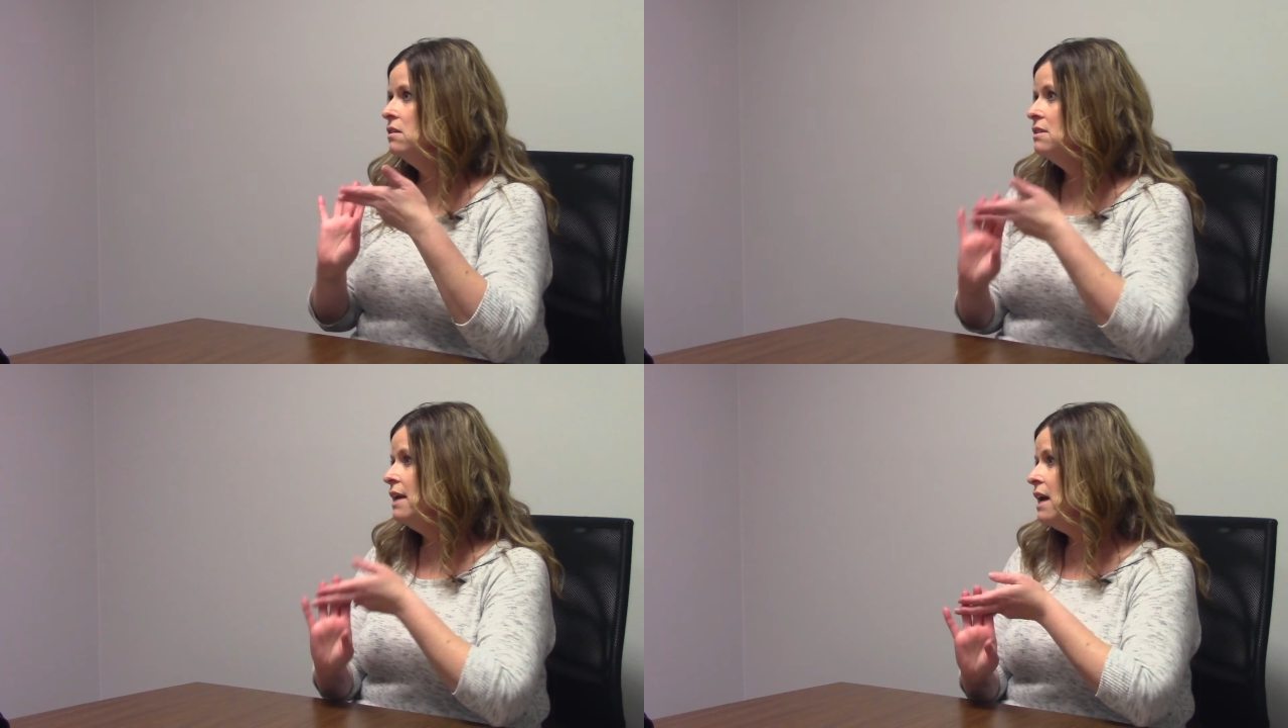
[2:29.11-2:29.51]

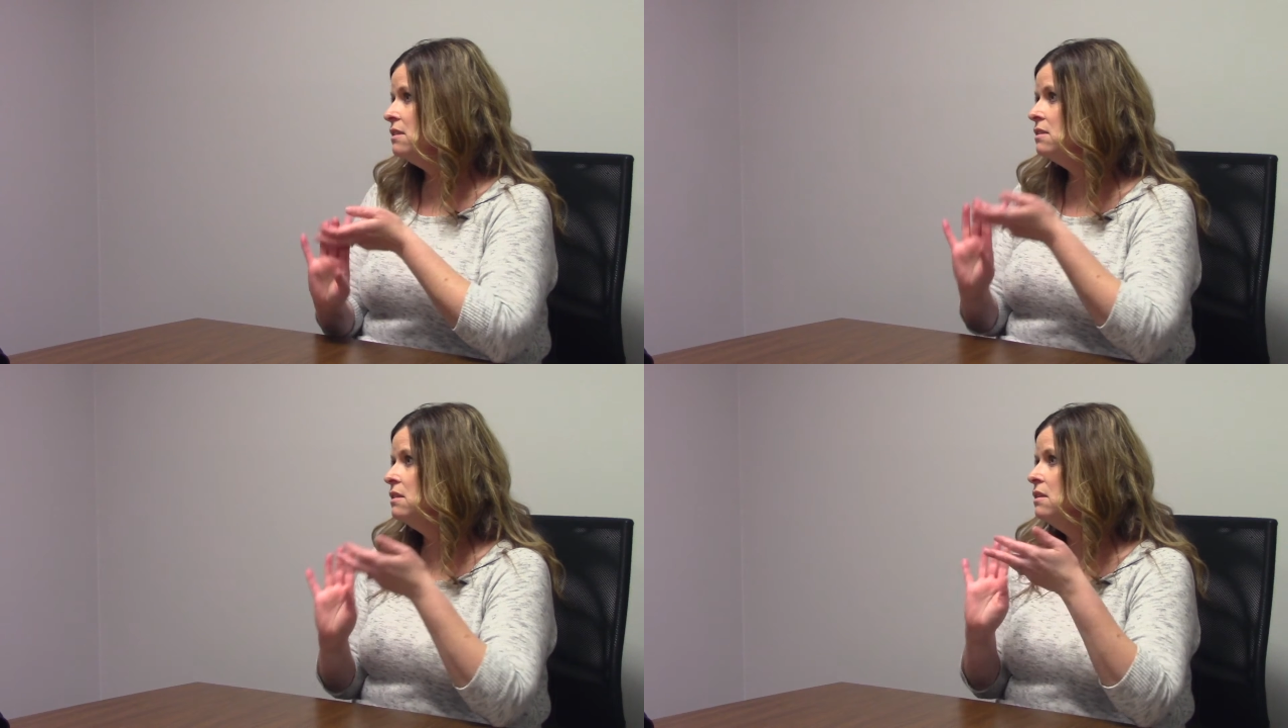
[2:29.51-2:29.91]

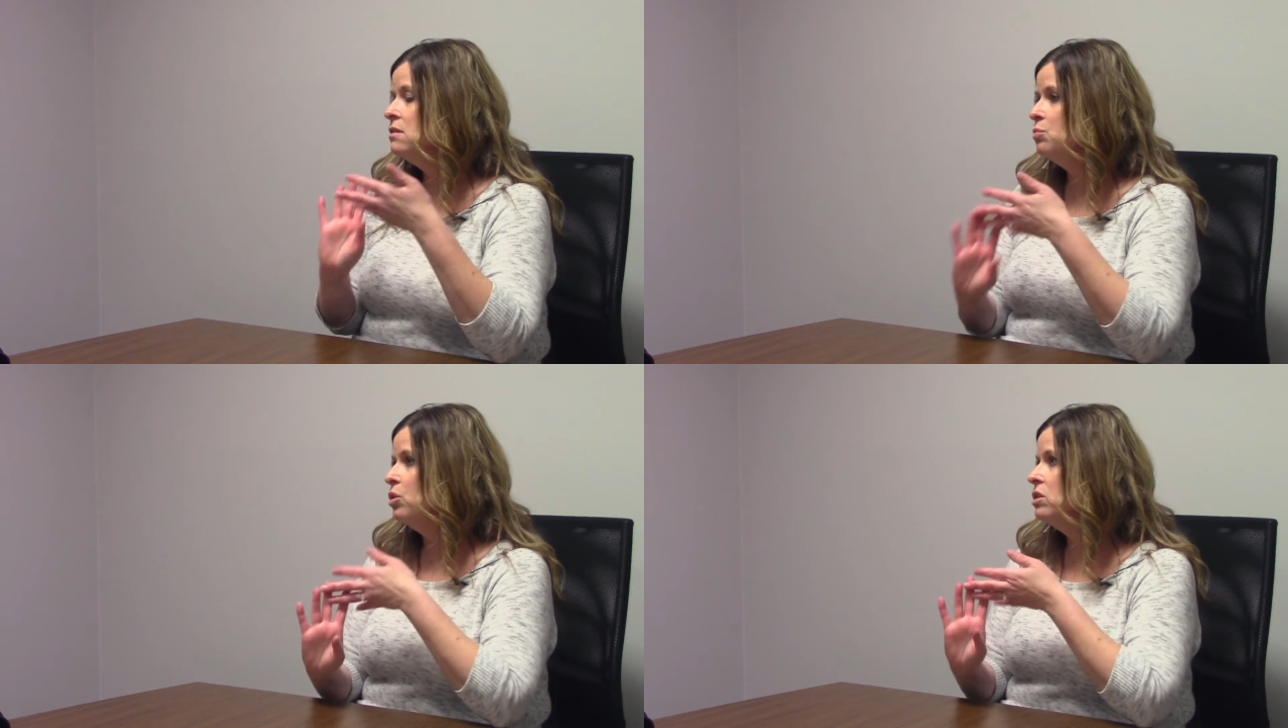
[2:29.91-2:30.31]
tax
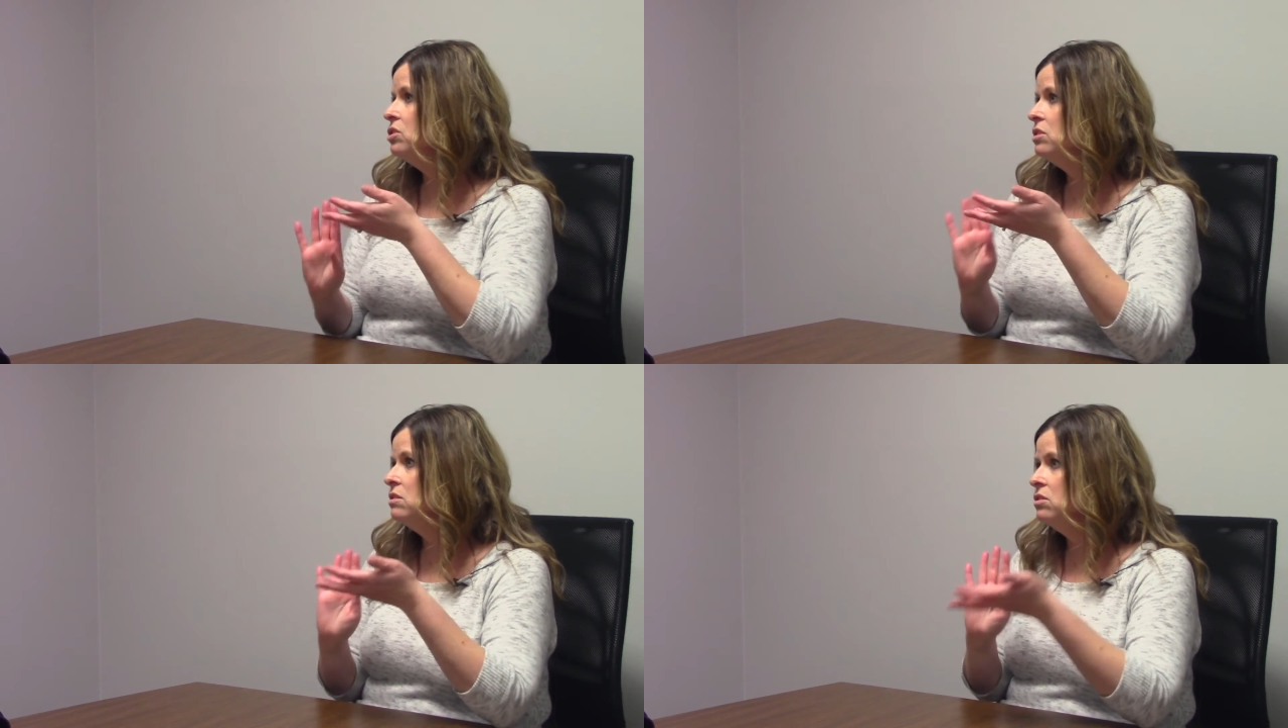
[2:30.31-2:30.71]
liens,
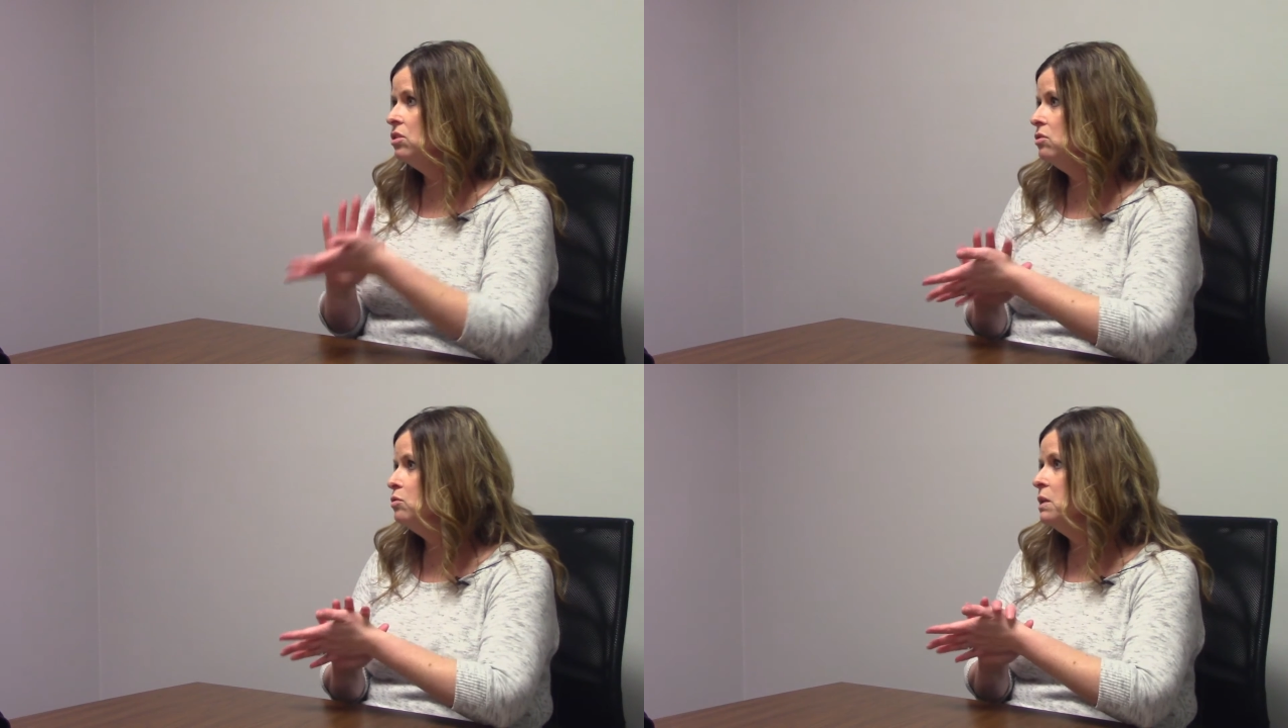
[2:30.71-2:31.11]
mortgages,
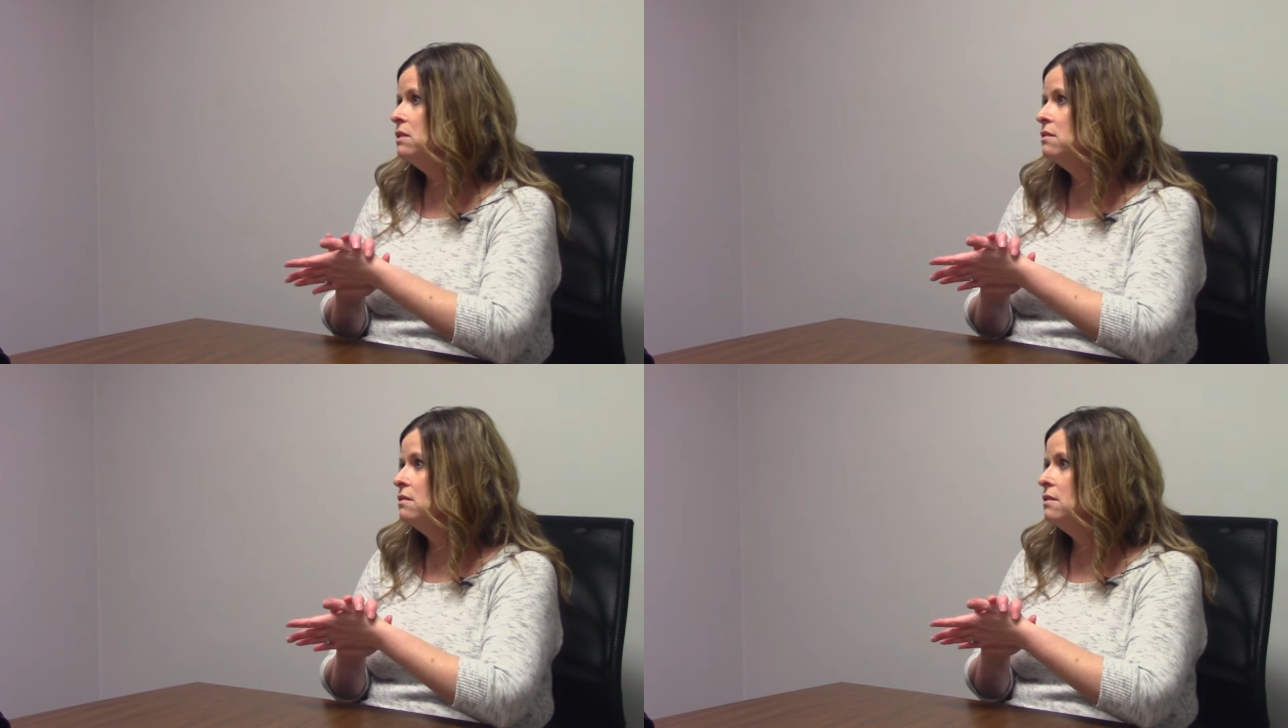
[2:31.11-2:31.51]

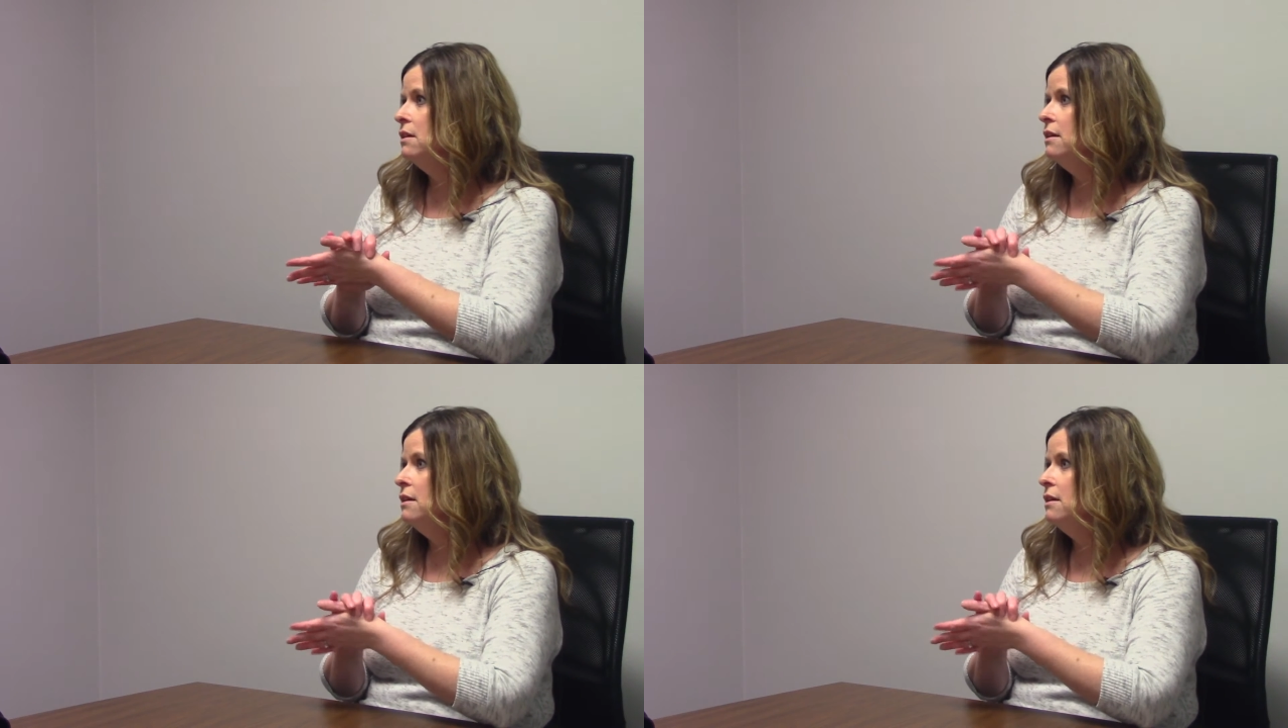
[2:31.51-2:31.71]
judgments,